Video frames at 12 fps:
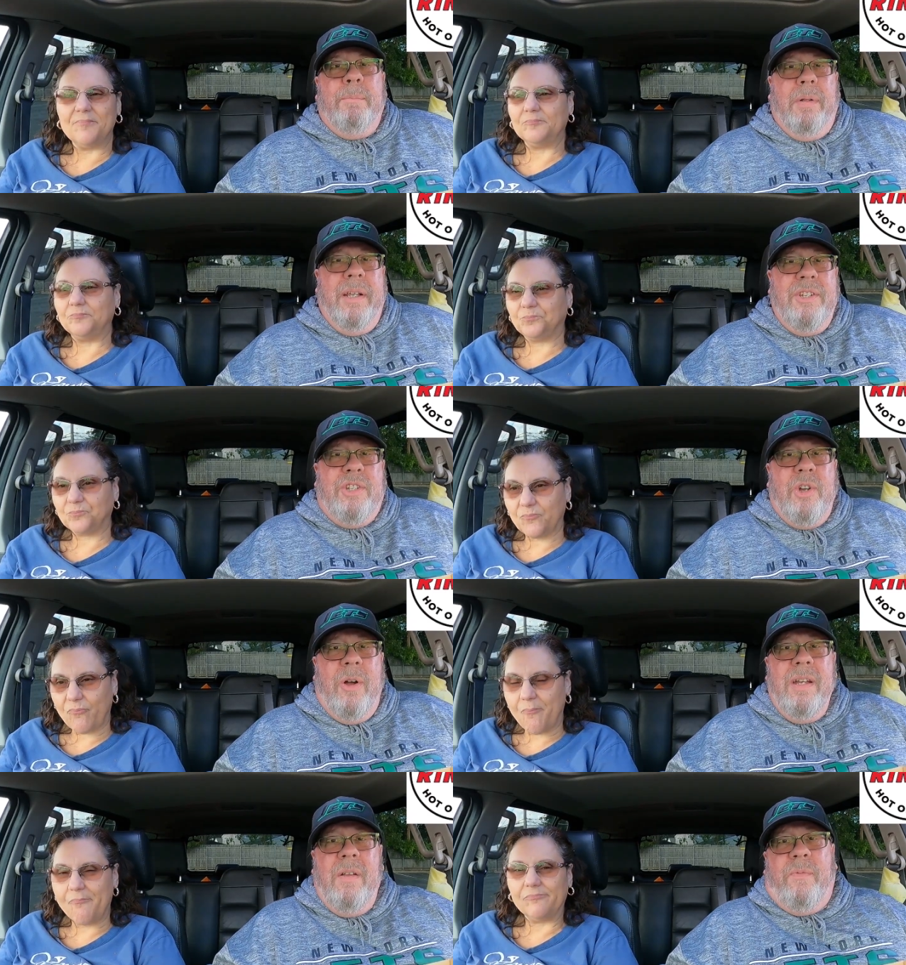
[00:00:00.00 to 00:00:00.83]
Speaker 1: please
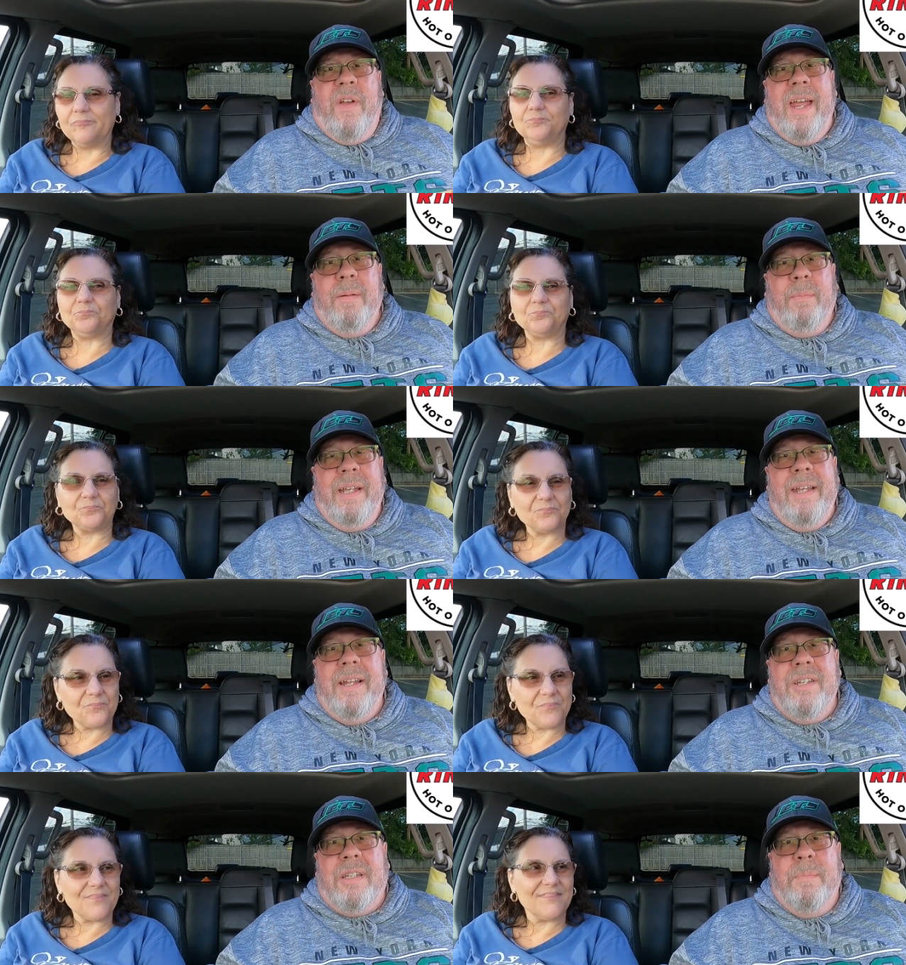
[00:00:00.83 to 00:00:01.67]
join the
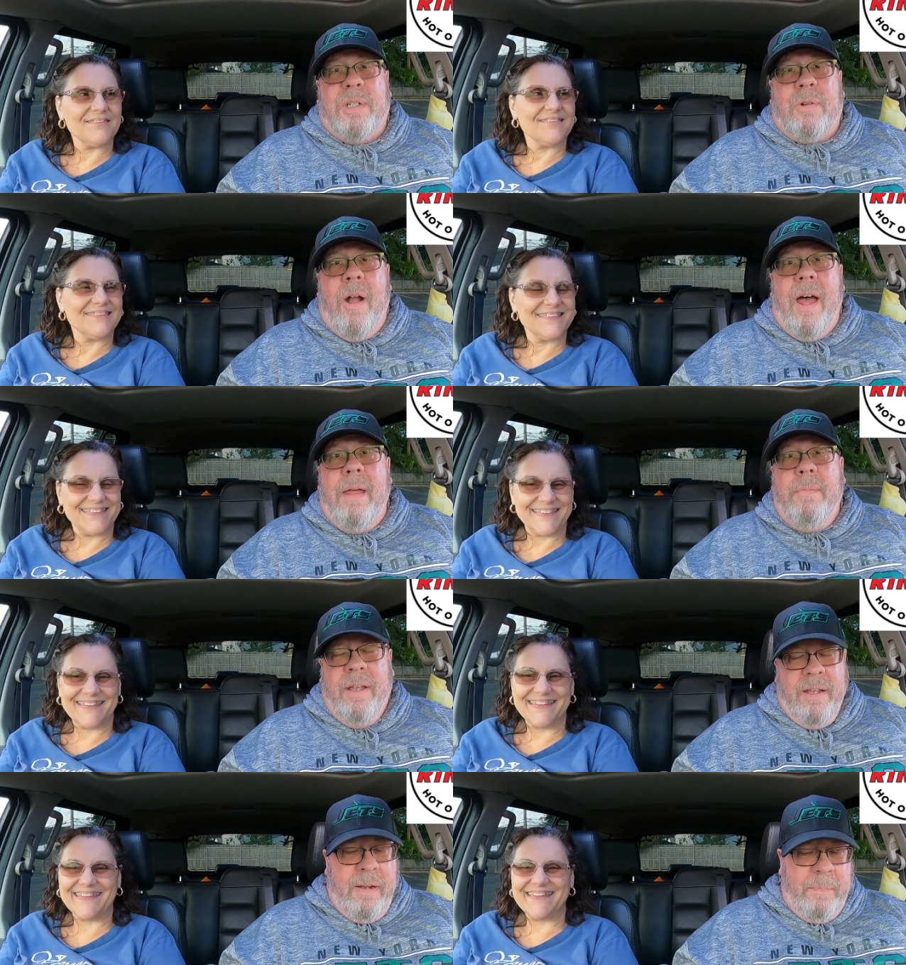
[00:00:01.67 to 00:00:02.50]
family and
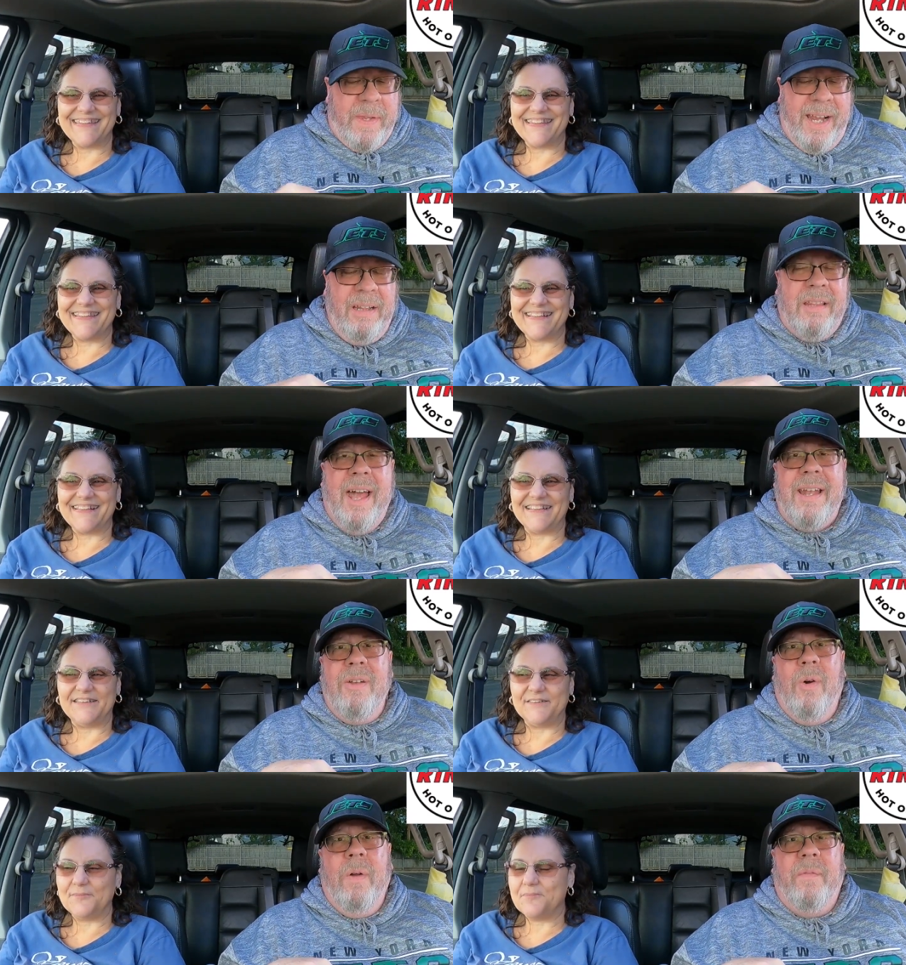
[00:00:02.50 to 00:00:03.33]
subscribe. Hit
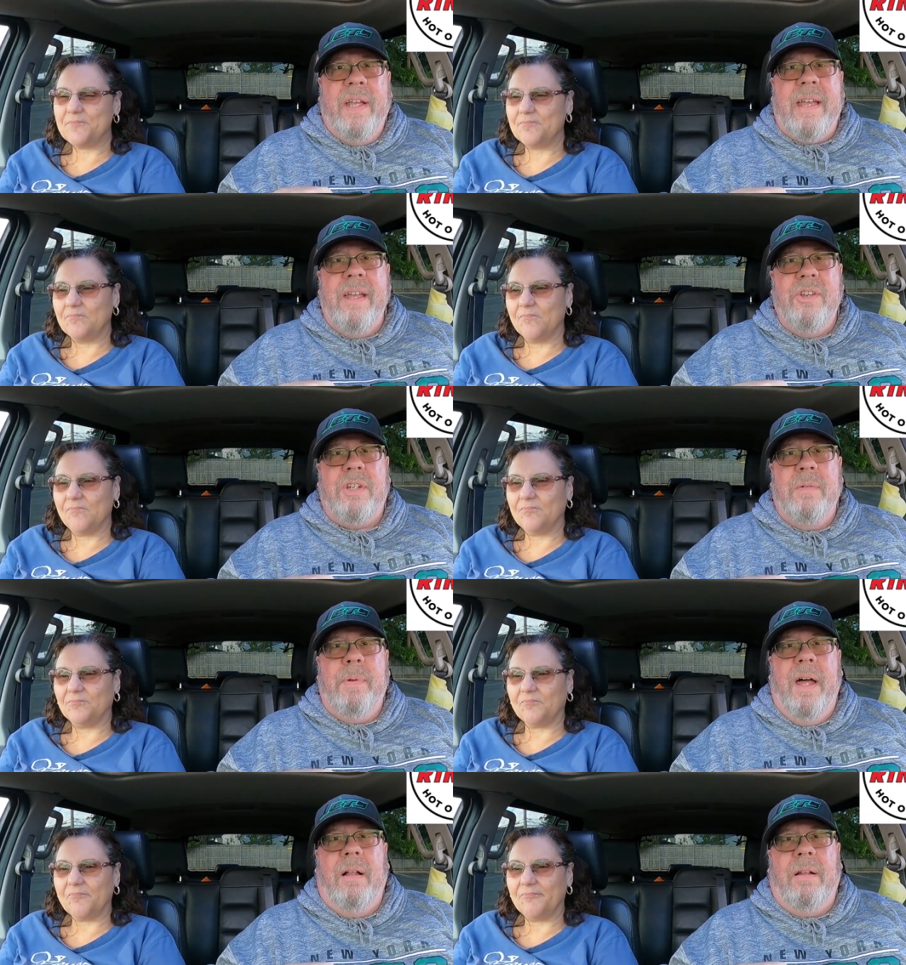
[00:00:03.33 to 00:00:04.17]
that
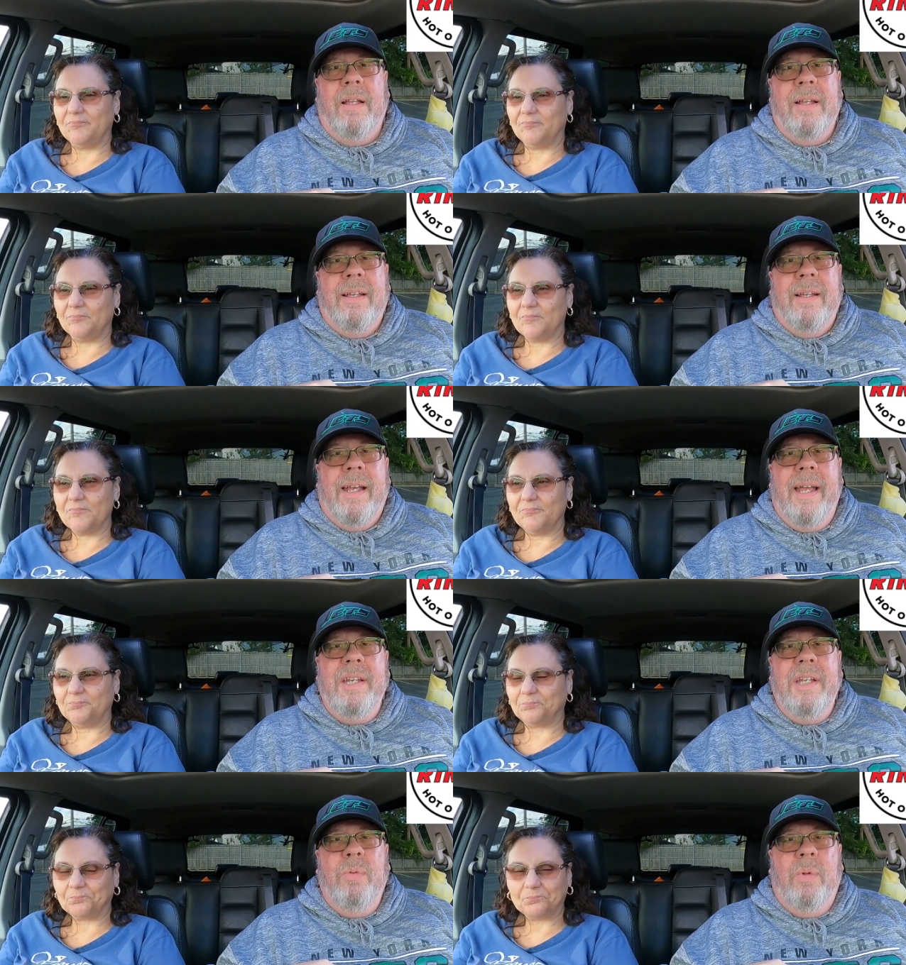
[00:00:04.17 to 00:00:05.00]
notification bell,
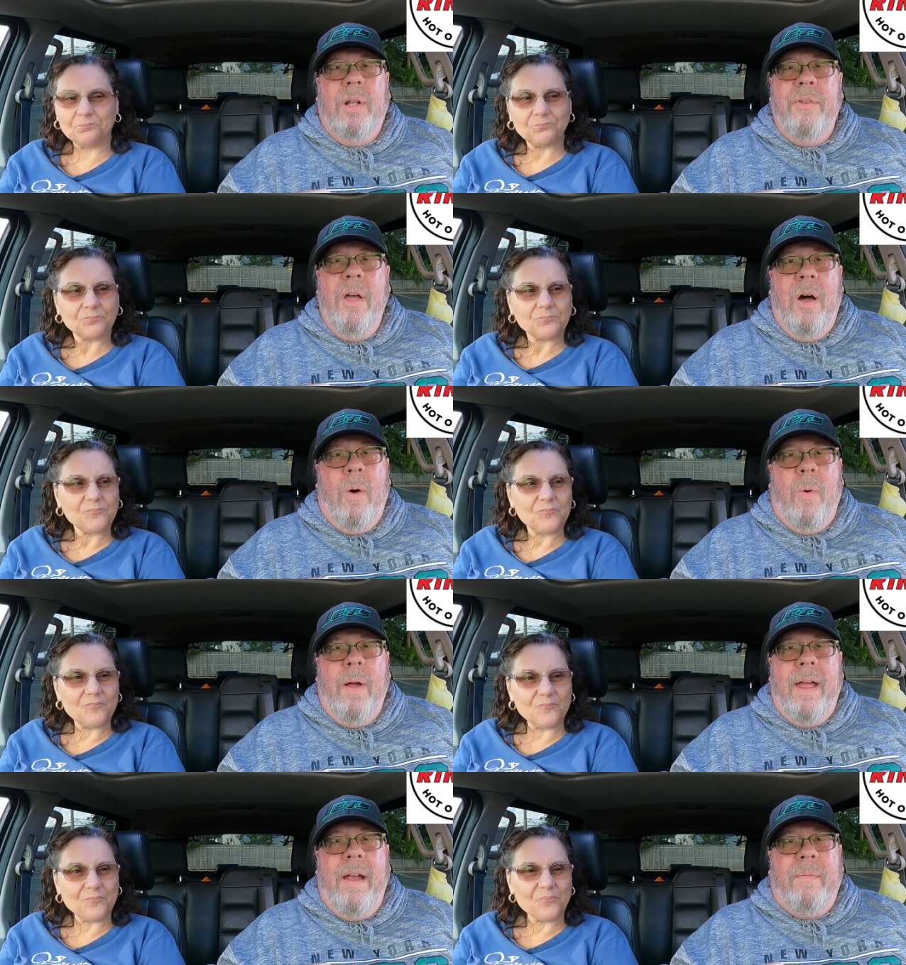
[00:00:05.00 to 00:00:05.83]
and you will
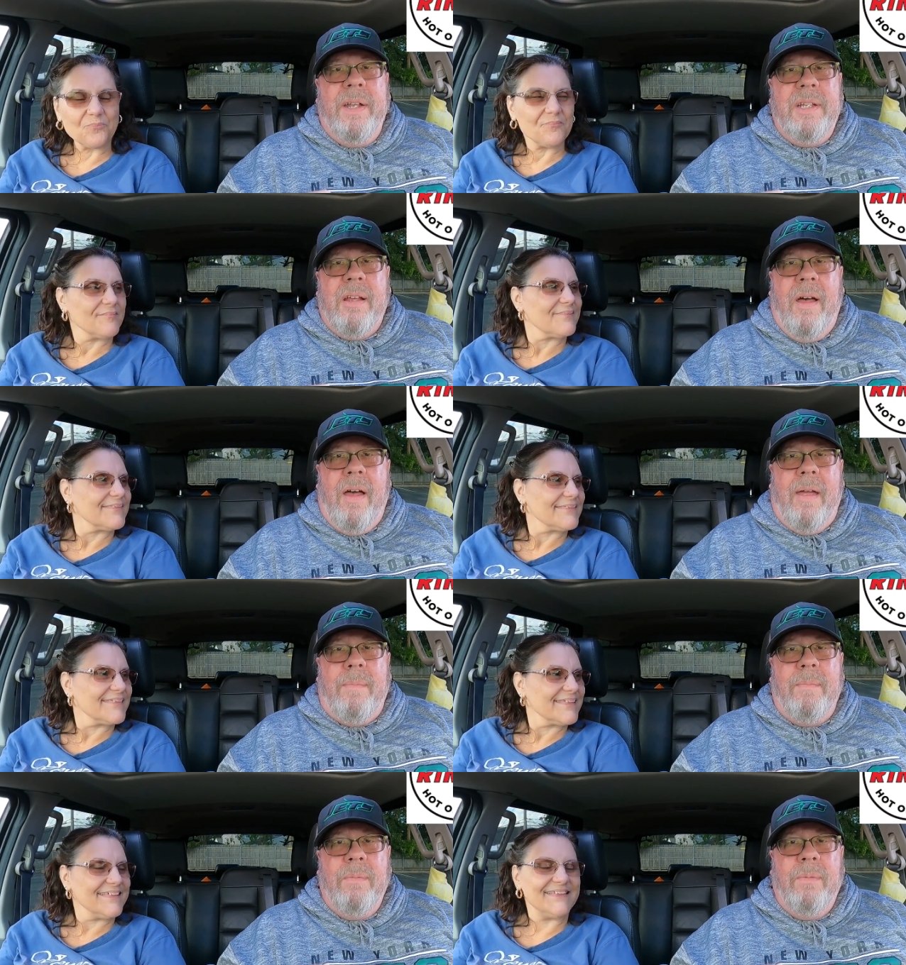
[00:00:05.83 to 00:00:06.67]
know every
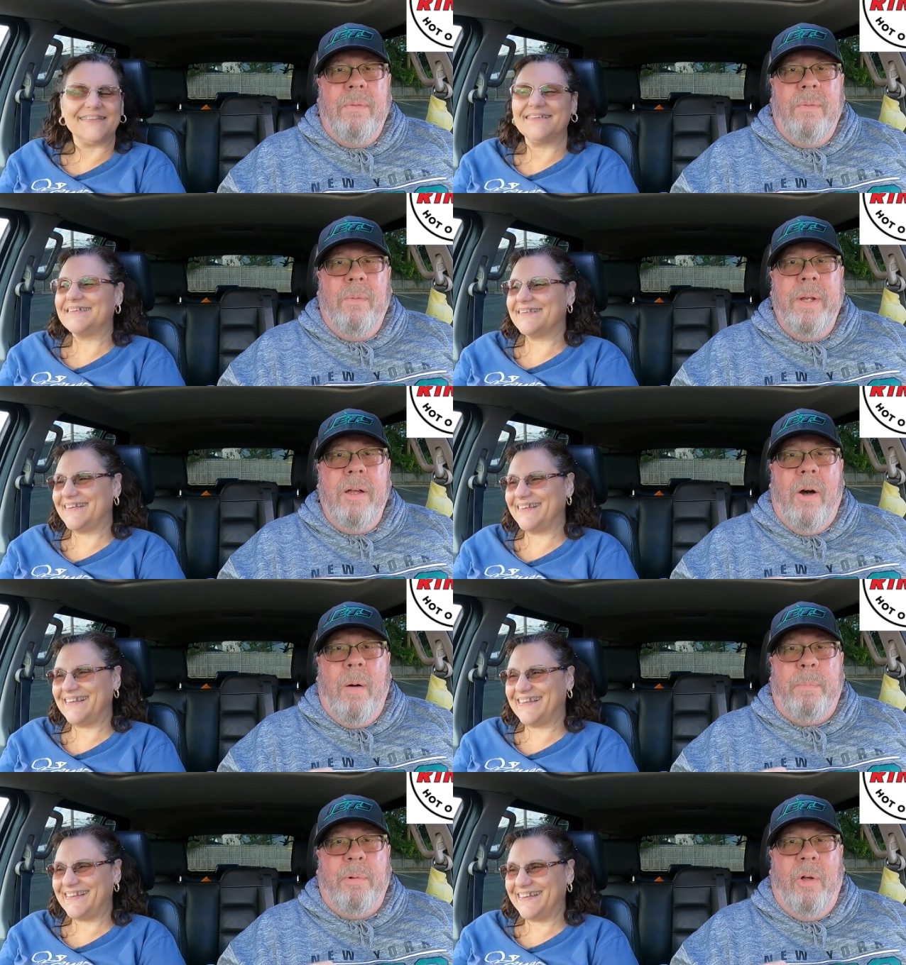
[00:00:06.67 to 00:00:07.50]
time we
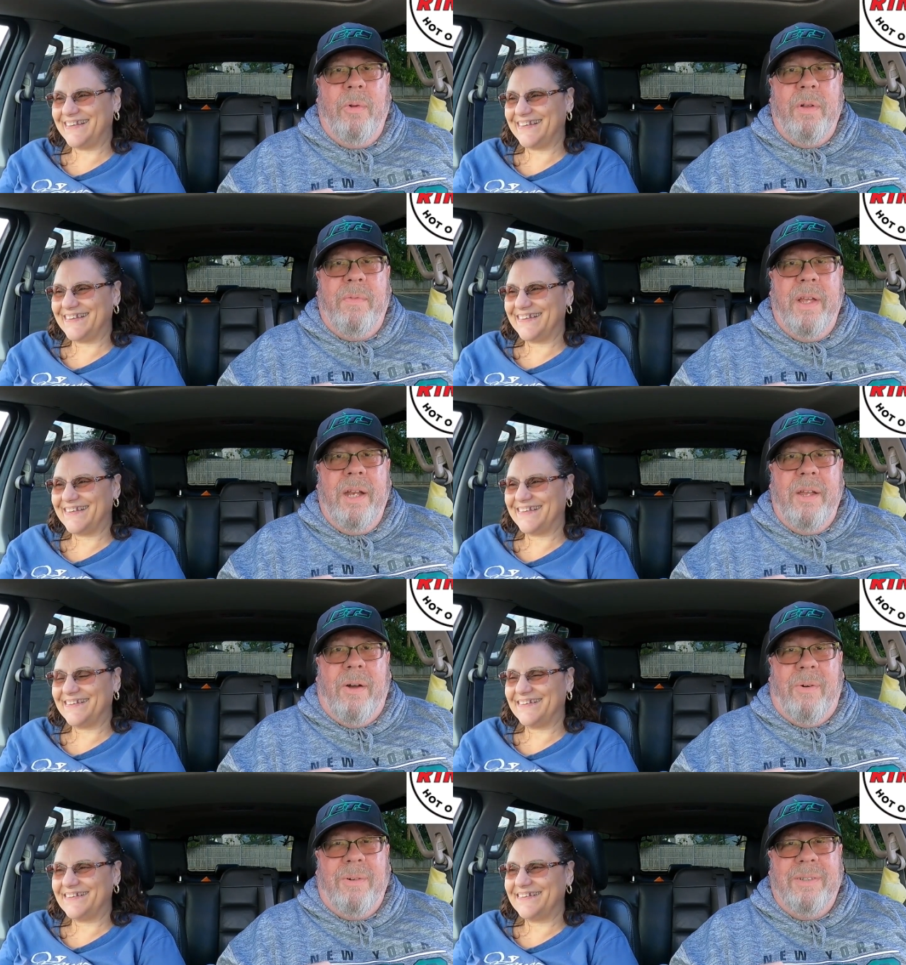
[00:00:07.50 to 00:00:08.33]
upload a
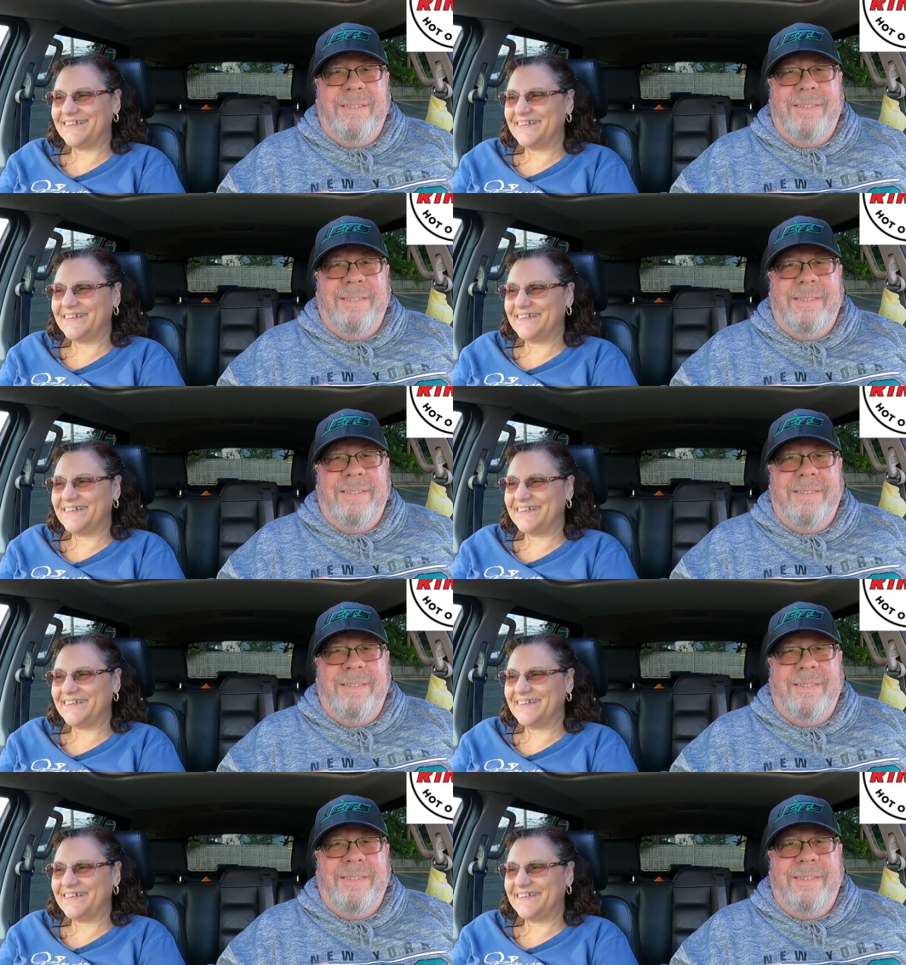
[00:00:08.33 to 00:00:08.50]
video.